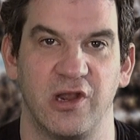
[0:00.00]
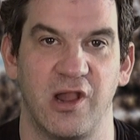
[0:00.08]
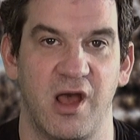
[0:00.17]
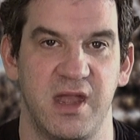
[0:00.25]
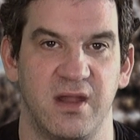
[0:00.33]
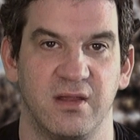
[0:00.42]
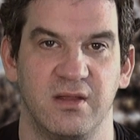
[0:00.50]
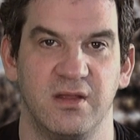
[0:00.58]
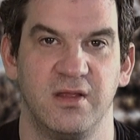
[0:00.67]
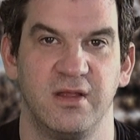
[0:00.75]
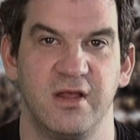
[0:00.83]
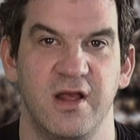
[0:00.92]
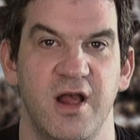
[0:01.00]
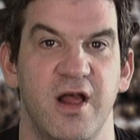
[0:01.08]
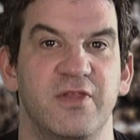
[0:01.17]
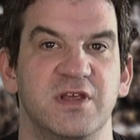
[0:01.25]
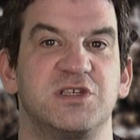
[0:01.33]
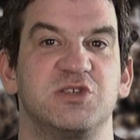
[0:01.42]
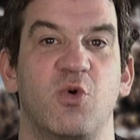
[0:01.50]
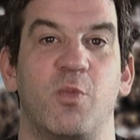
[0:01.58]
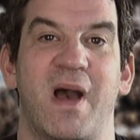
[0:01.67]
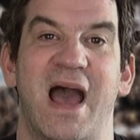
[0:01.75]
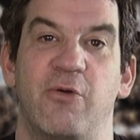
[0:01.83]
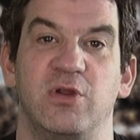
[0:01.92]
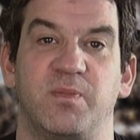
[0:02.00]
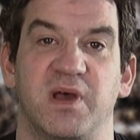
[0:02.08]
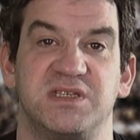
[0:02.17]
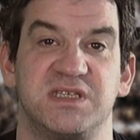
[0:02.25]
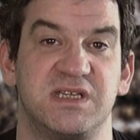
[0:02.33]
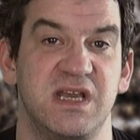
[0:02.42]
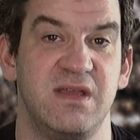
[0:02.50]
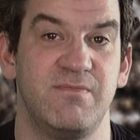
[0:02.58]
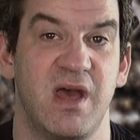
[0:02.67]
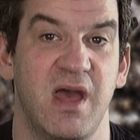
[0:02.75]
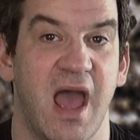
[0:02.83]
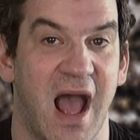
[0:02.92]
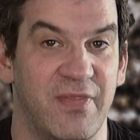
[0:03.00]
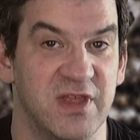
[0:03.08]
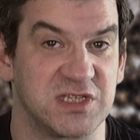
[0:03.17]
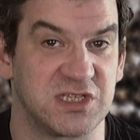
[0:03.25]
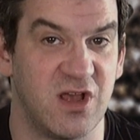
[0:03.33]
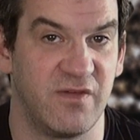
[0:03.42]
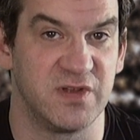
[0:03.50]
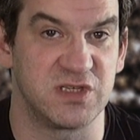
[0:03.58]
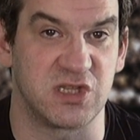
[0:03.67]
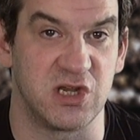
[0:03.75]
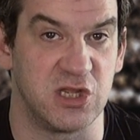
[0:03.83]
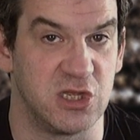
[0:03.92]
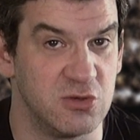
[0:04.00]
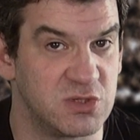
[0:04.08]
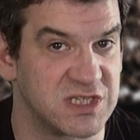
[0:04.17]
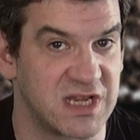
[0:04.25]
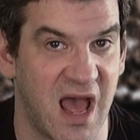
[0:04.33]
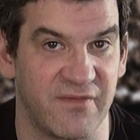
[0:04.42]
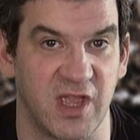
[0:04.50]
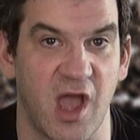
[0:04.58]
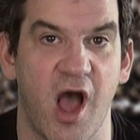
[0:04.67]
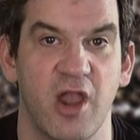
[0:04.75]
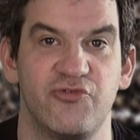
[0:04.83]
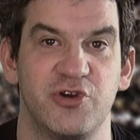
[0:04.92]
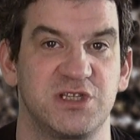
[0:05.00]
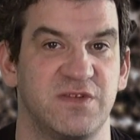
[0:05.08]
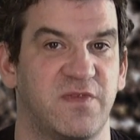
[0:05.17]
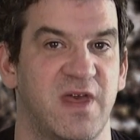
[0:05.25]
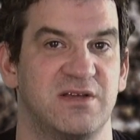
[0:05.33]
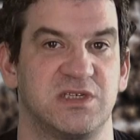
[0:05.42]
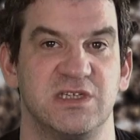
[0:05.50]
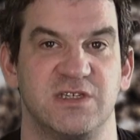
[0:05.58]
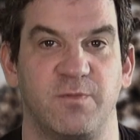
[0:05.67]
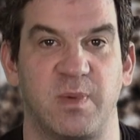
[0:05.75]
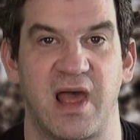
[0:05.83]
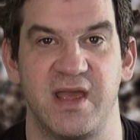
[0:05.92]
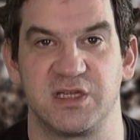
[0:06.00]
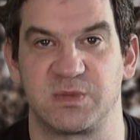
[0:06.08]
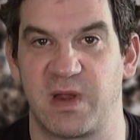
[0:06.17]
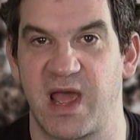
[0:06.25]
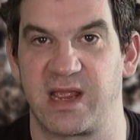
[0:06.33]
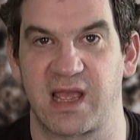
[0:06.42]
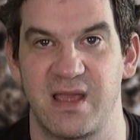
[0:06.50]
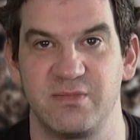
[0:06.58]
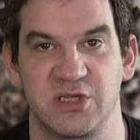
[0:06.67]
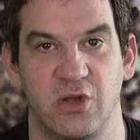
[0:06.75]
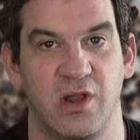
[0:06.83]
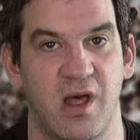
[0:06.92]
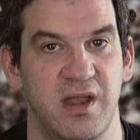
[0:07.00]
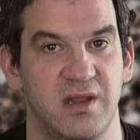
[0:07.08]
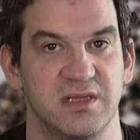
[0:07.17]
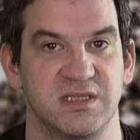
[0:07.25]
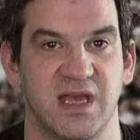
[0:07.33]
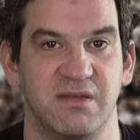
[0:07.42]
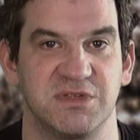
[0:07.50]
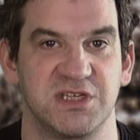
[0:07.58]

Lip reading: online. This is all powered by Steam and the servers that are used to having hundreds of thousands of players playing games online at the same